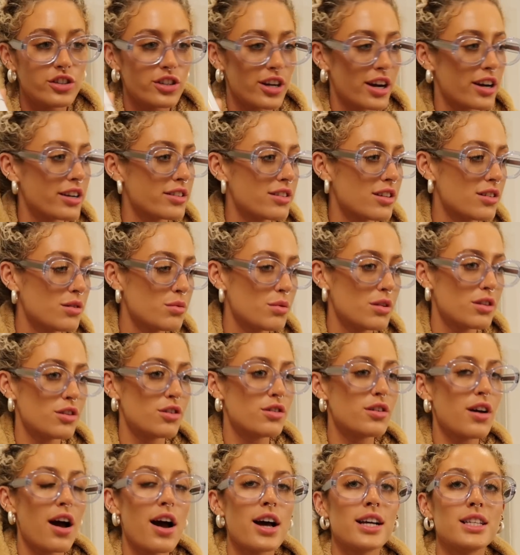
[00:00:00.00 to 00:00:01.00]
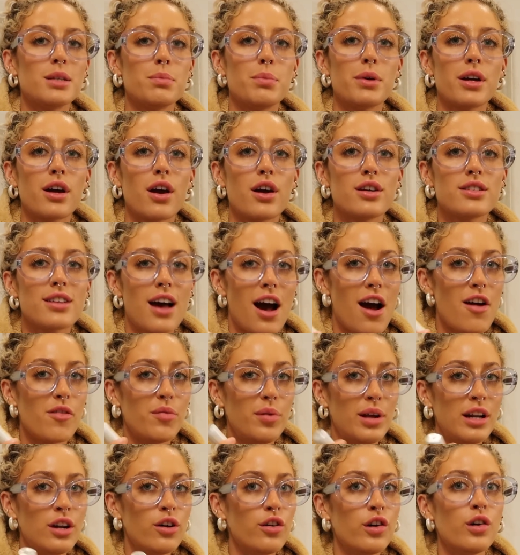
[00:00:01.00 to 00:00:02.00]
sharing this with you guys because I've
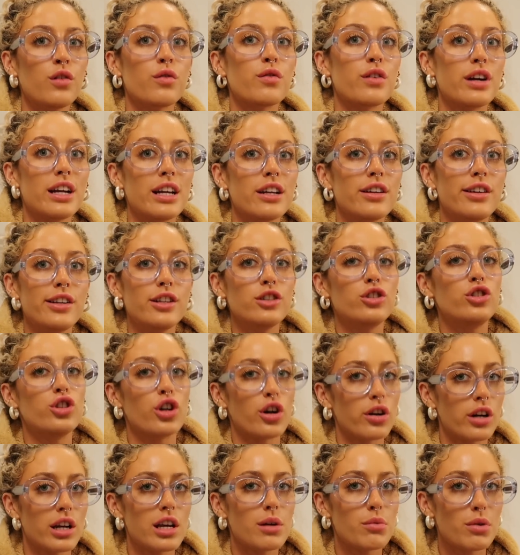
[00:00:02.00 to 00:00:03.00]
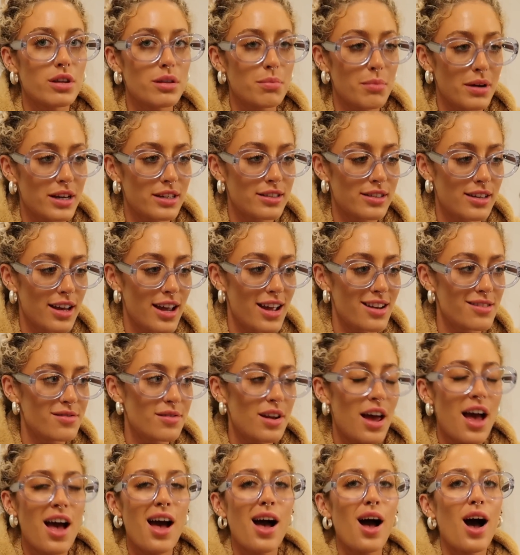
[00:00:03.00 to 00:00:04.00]
been on a real journey with my
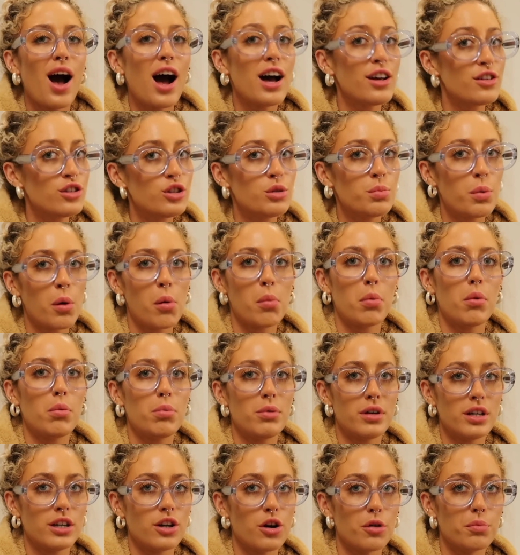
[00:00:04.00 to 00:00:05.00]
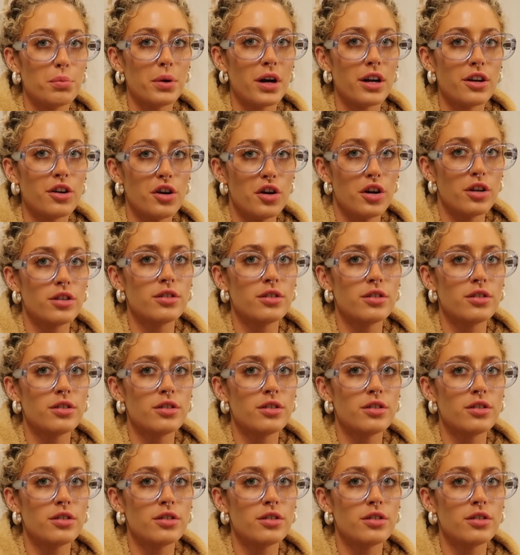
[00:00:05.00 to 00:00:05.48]
skin, as you probably know by now.